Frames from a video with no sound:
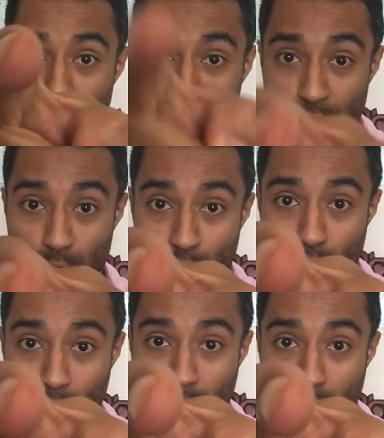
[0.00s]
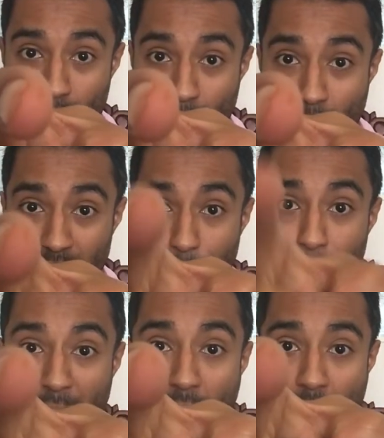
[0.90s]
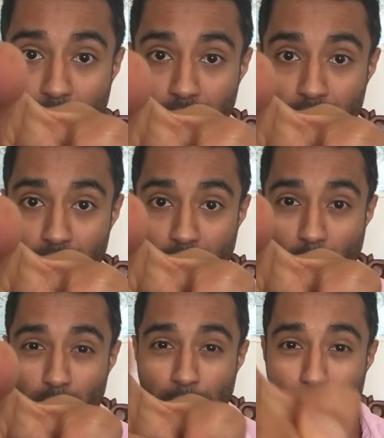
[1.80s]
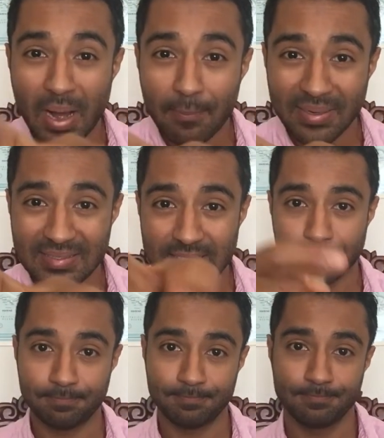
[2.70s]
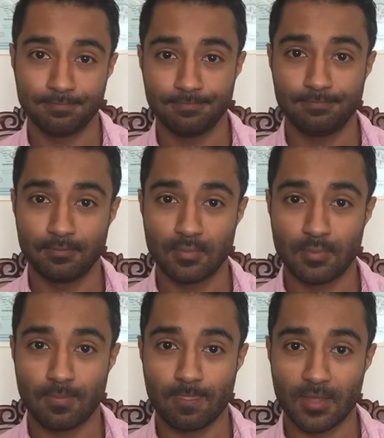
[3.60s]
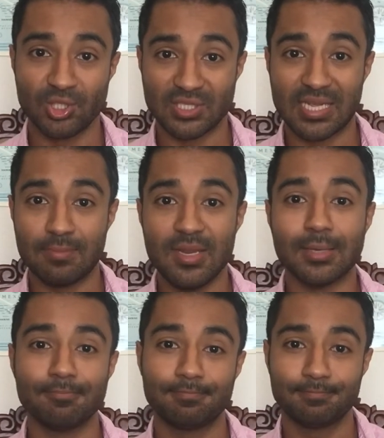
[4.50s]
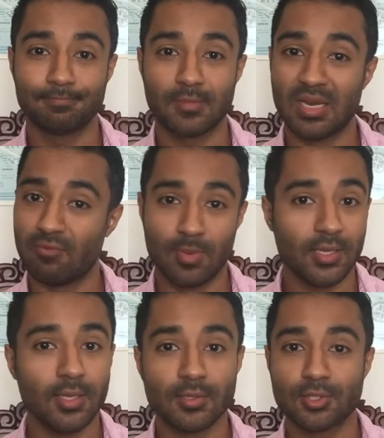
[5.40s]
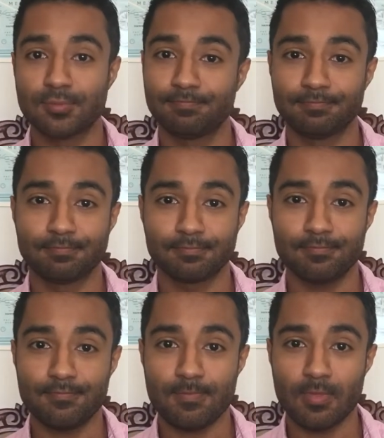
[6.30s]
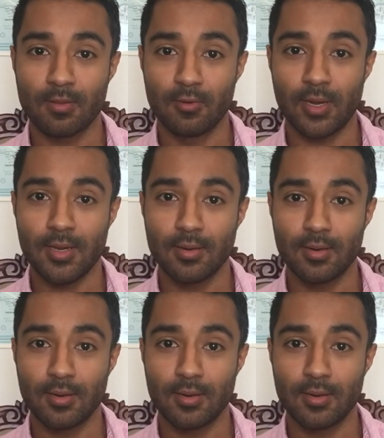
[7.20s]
You are a pawn, are a puppet, just like me and everybody else, okay?